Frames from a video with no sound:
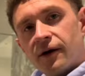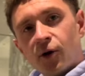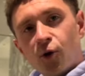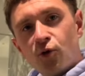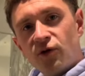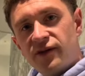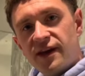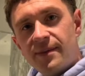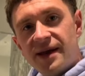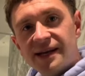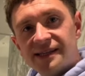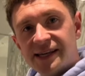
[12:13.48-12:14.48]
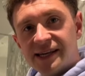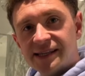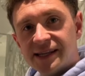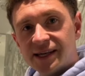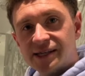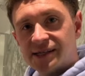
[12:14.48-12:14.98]
All of the amenities in
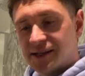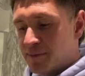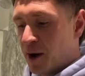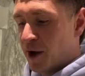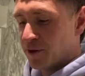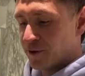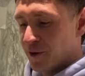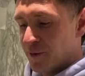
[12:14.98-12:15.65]
this bathroom